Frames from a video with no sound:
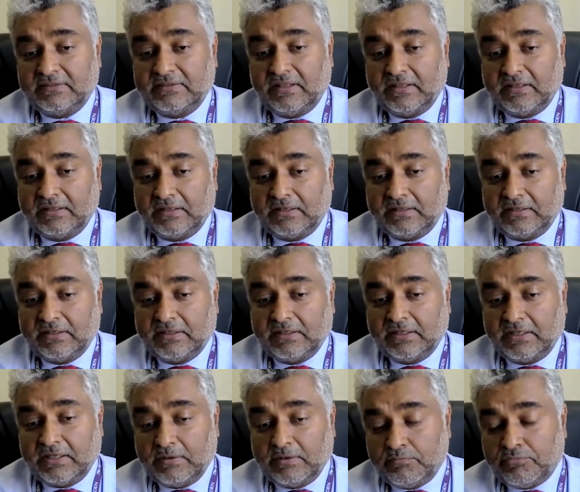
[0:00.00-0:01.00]
uh,
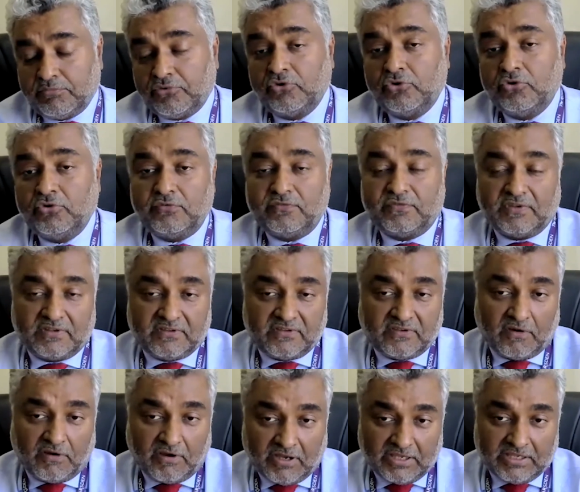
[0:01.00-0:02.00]
uh, improve the
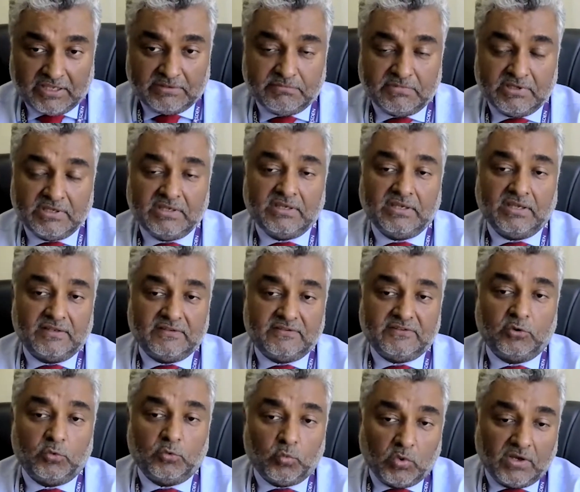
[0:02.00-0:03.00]
time
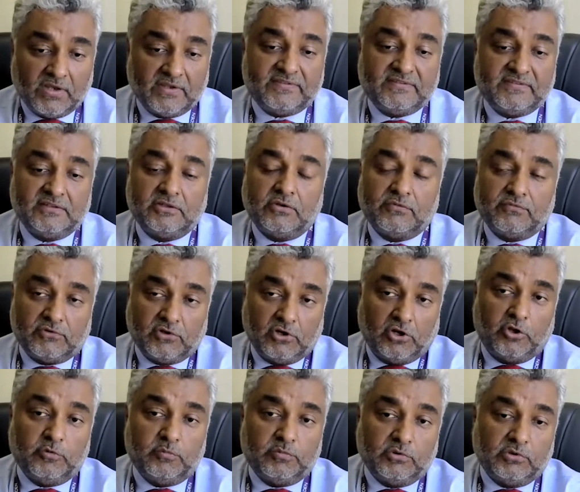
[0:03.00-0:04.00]
until worsening of
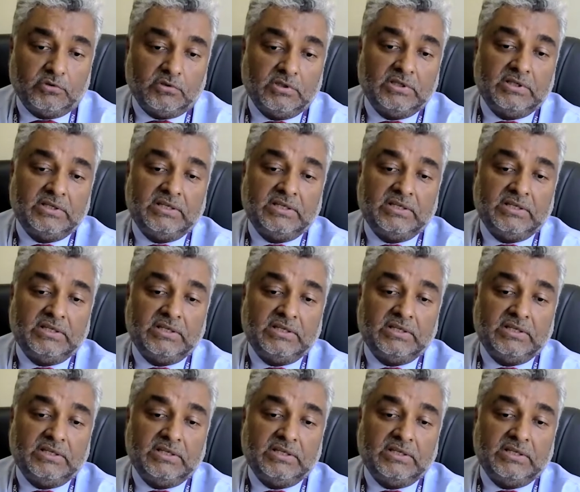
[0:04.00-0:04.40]
global